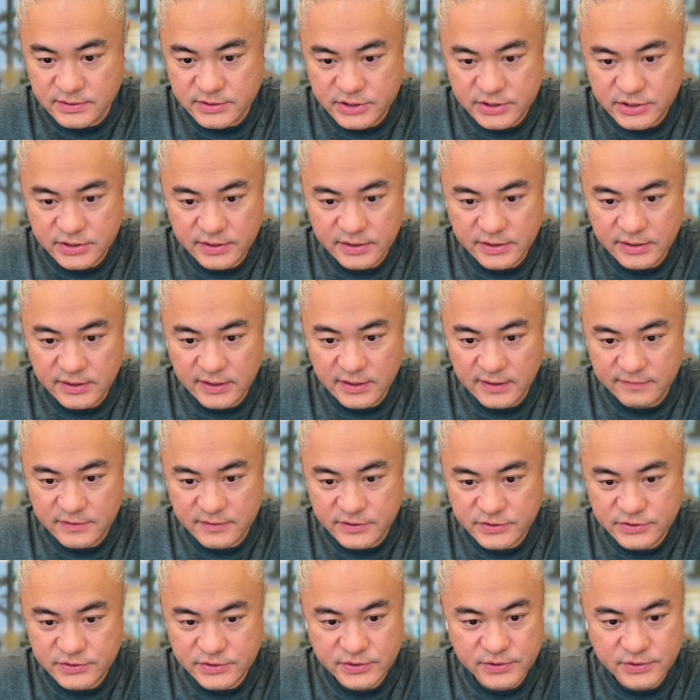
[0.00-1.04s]
sure enough,
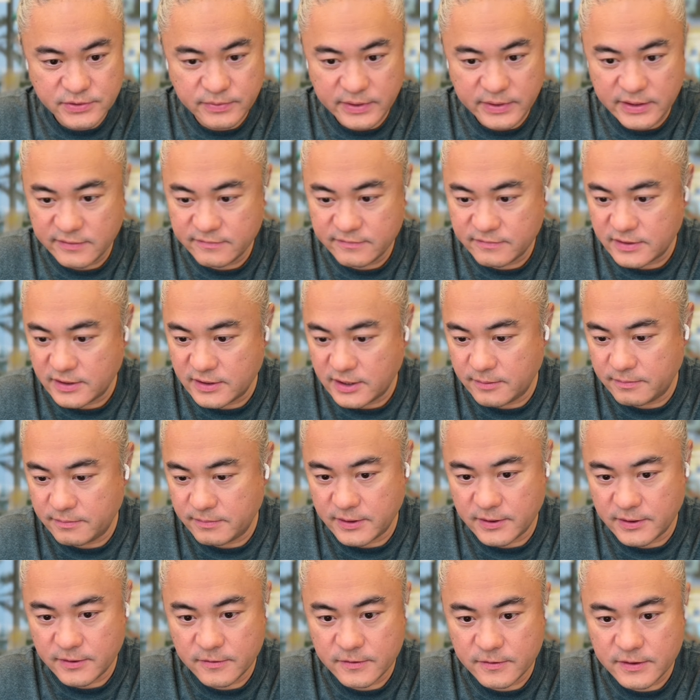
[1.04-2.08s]
there's two waiting for
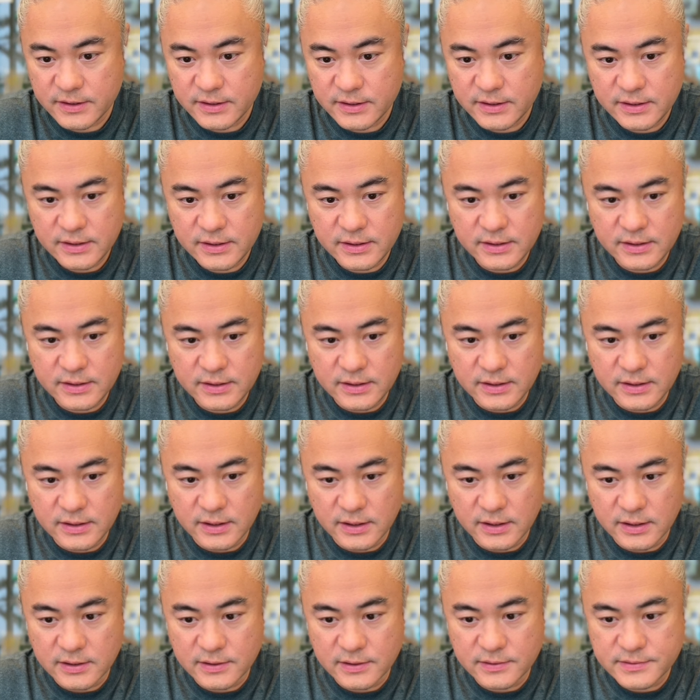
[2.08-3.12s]
upload.
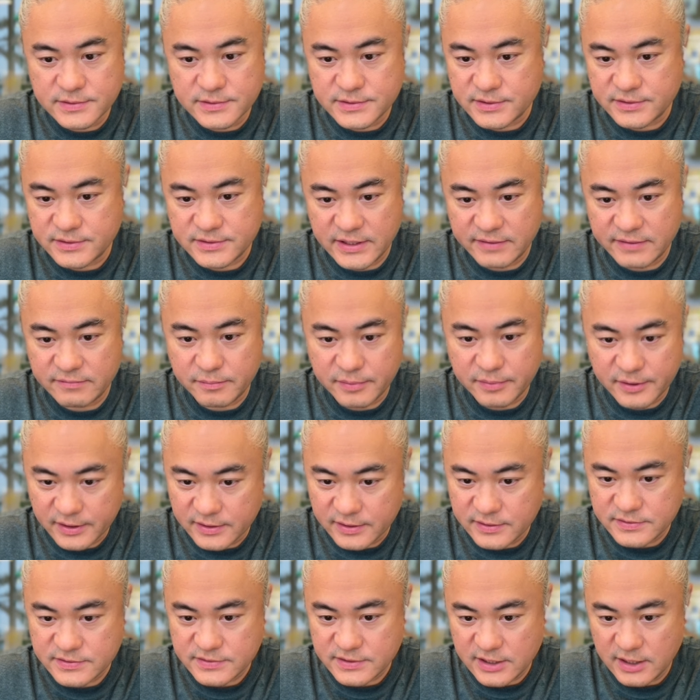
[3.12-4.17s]
So Dave
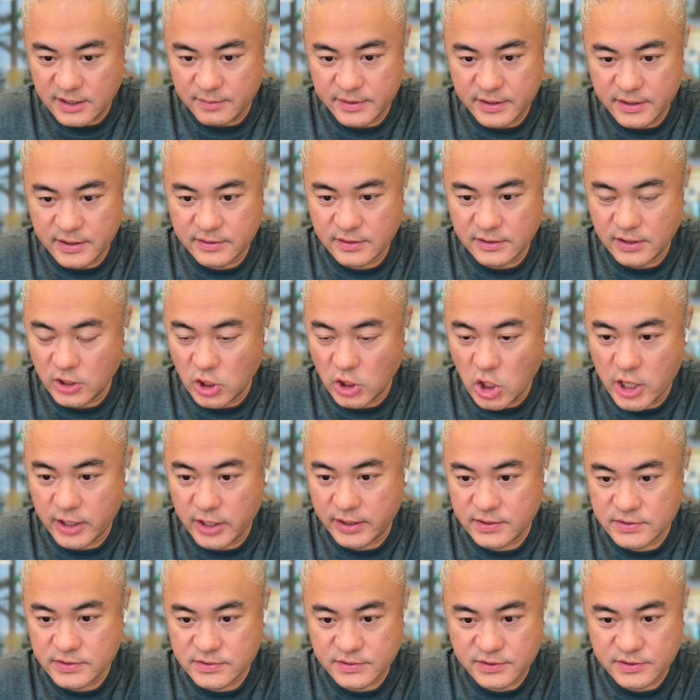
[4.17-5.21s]
Perkins needs to come in and
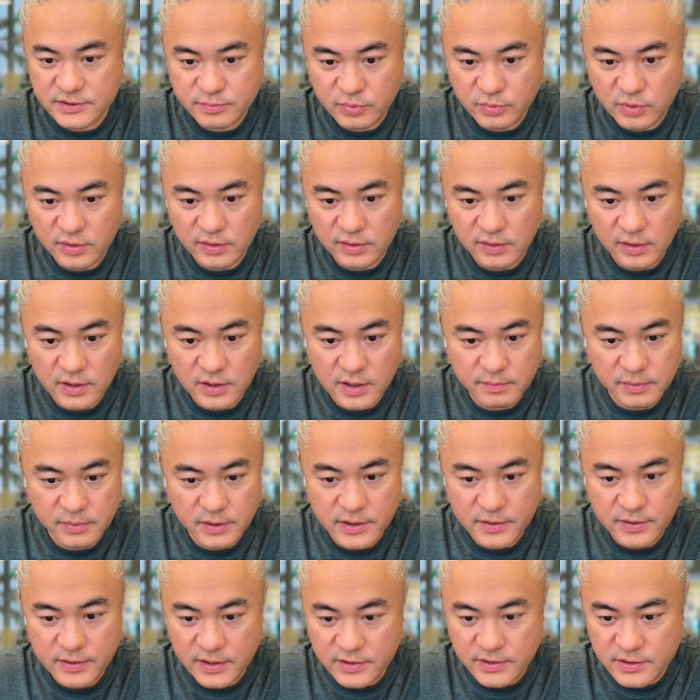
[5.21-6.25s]
log into this portal and
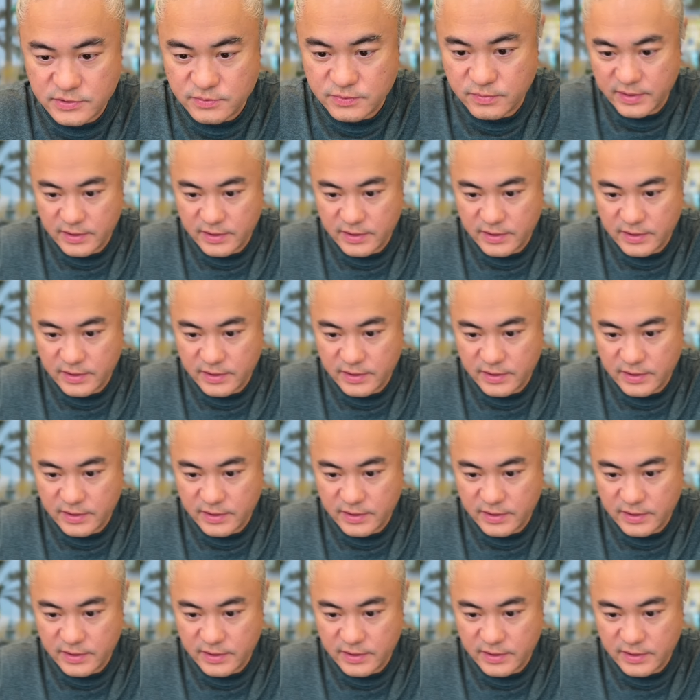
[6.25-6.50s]
upload, and there's